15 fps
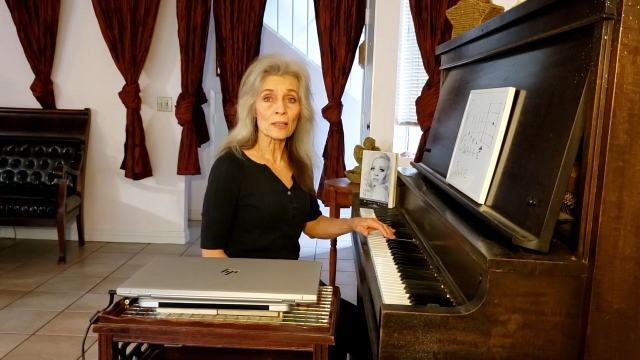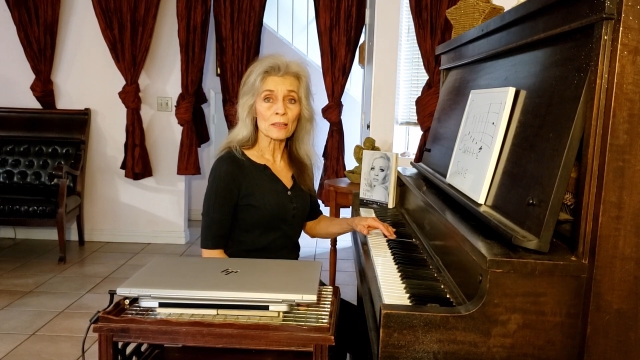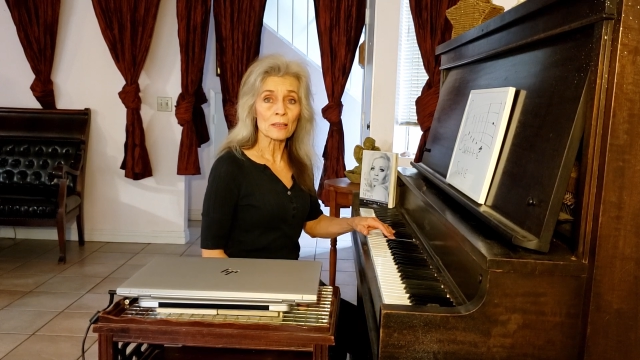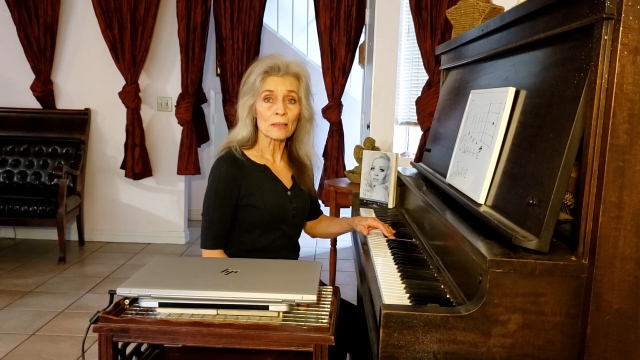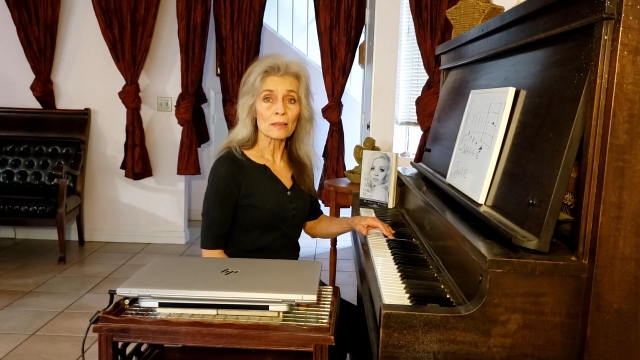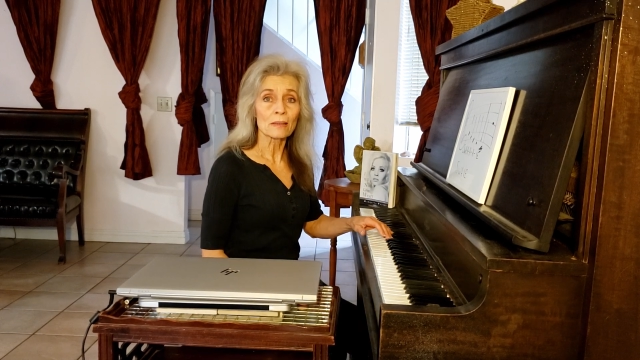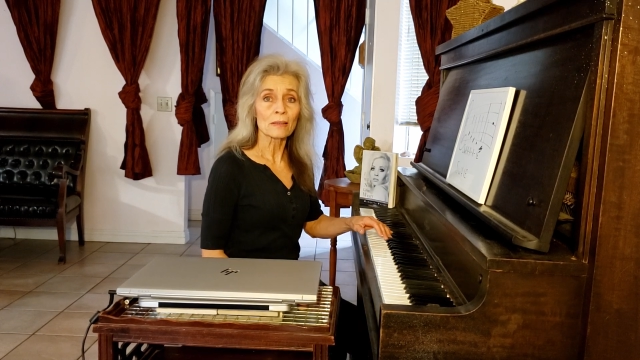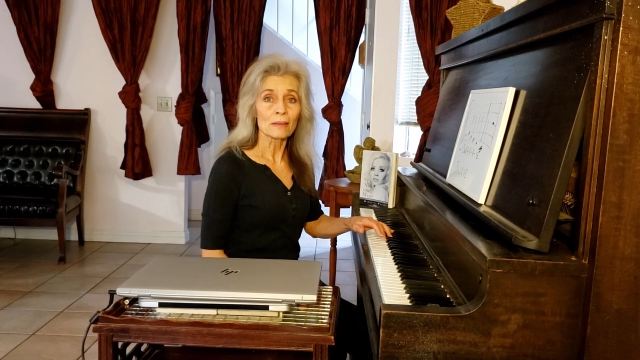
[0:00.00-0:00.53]

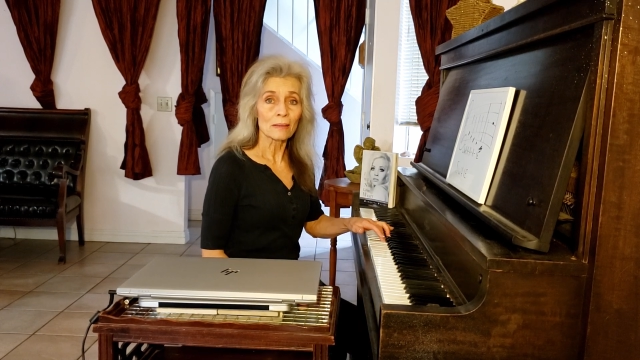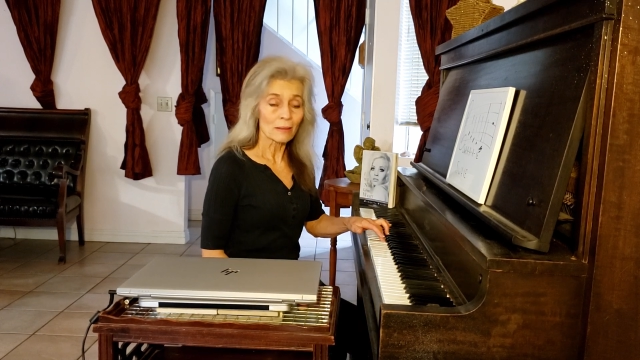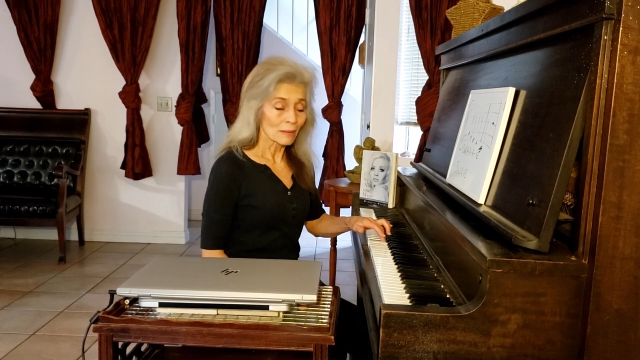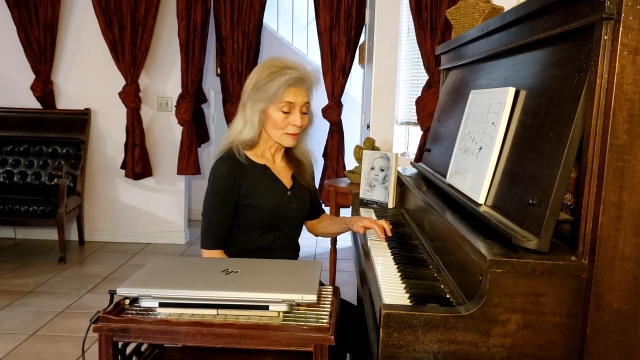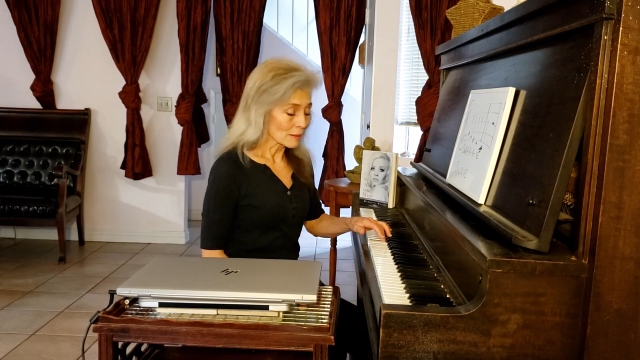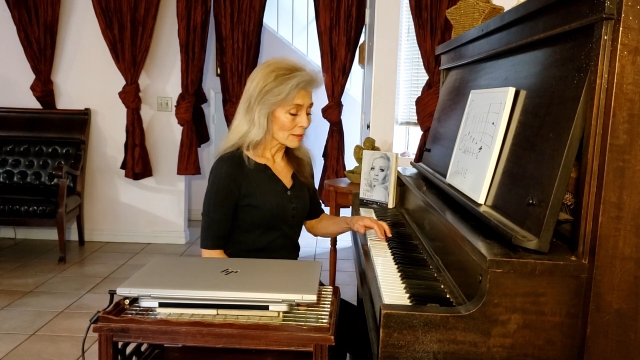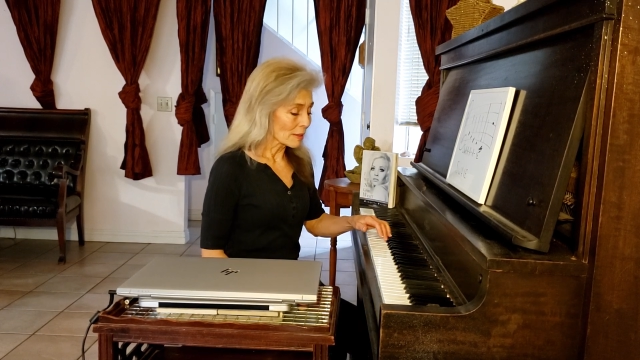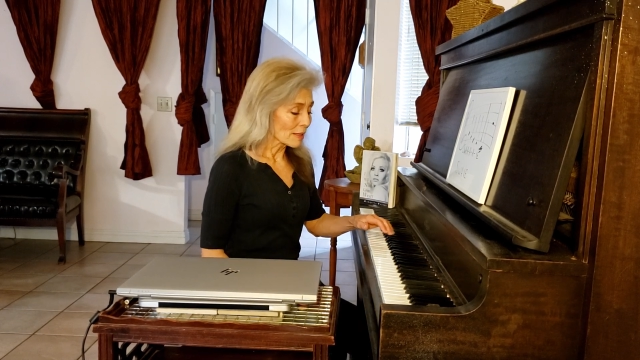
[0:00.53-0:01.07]

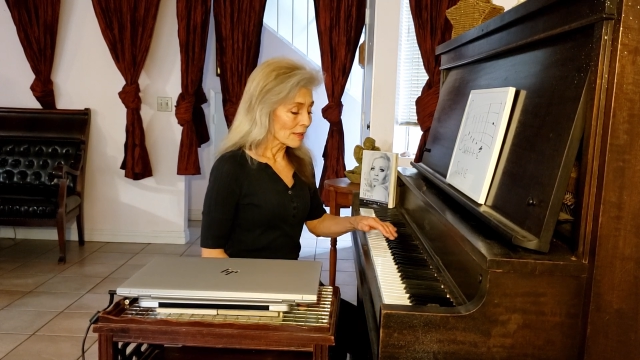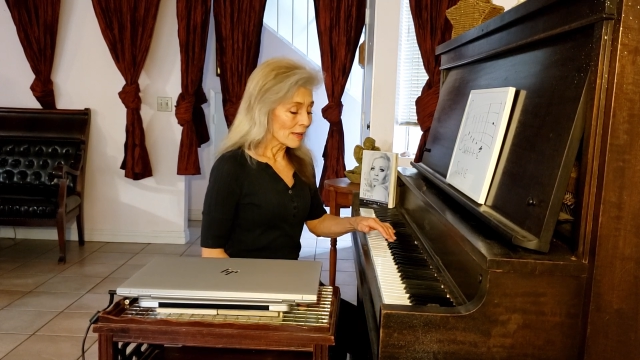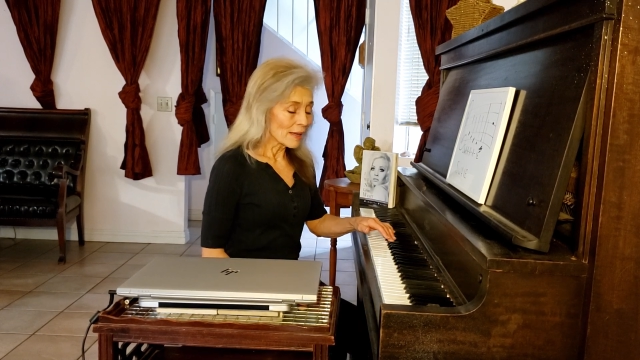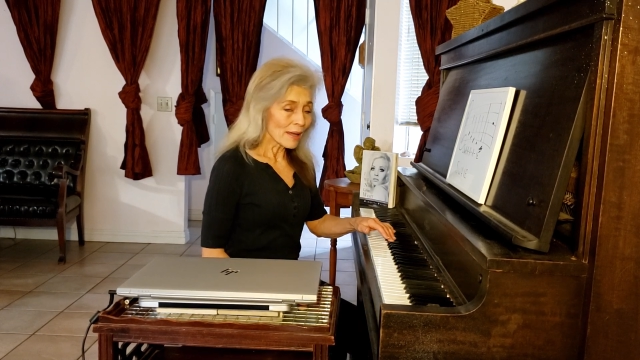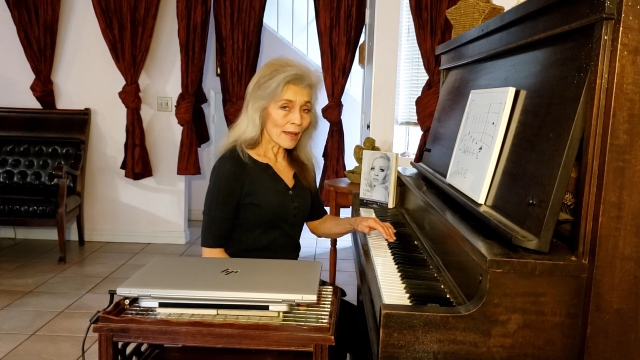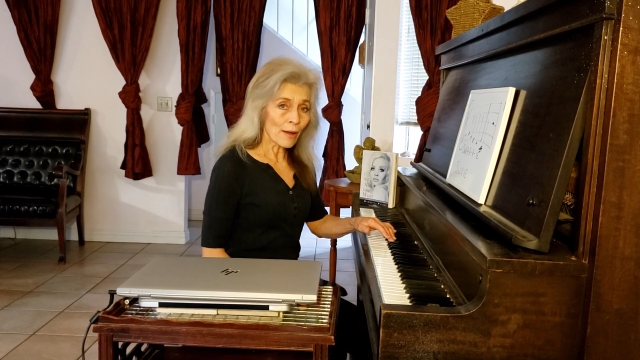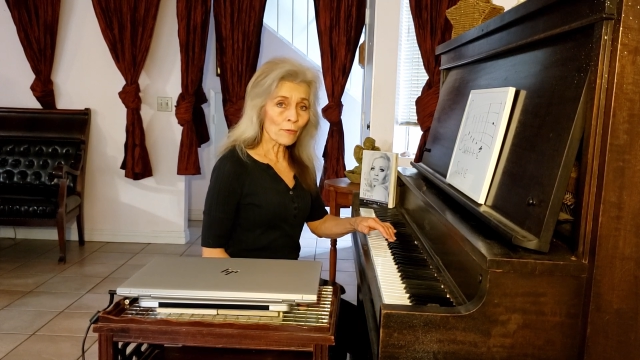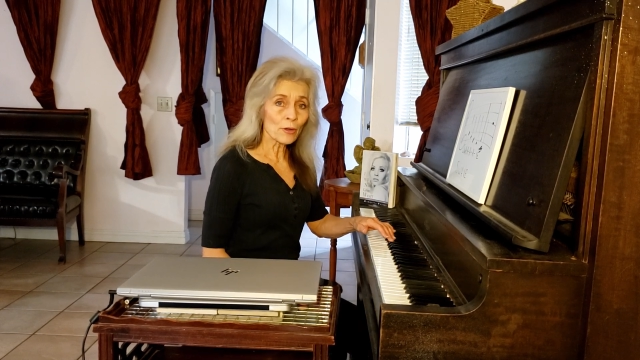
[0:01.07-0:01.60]

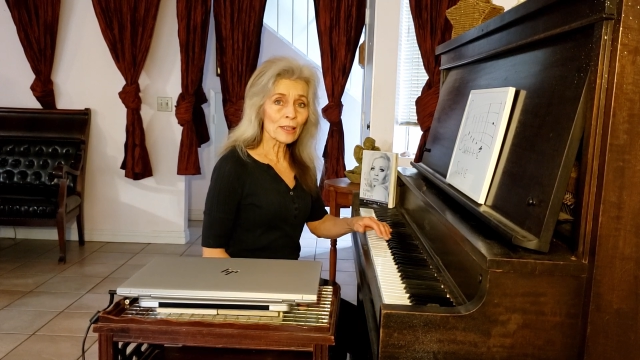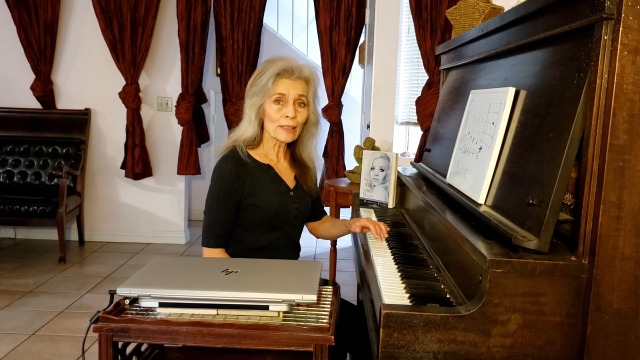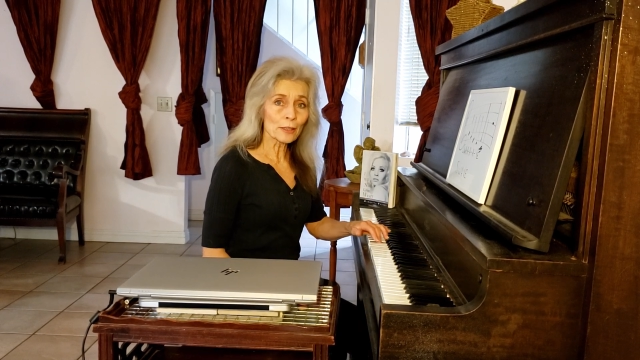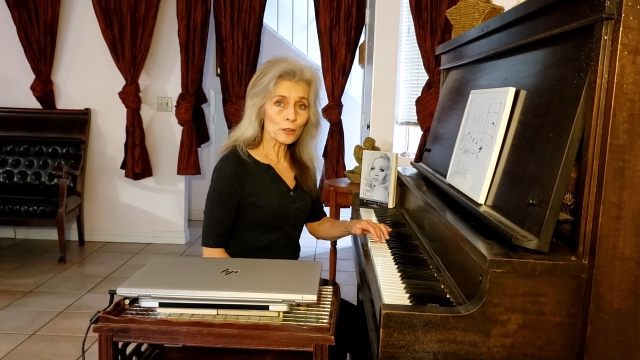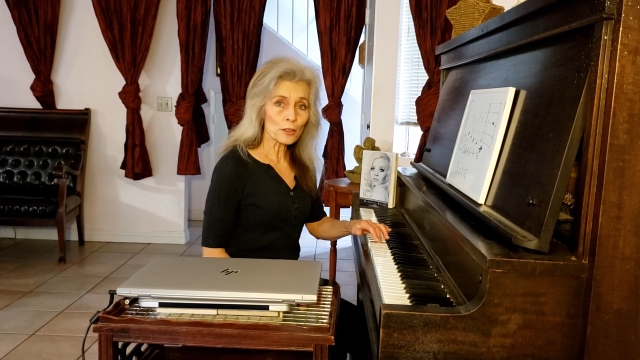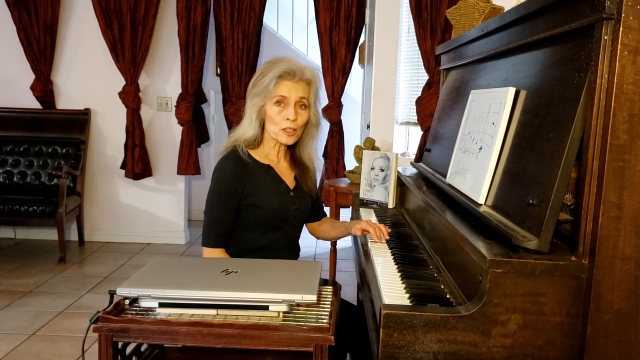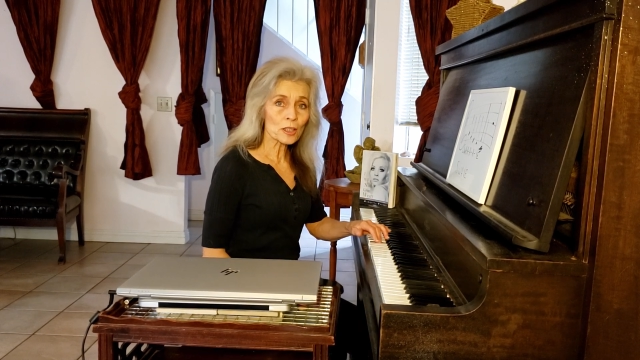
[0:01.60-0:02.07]
every little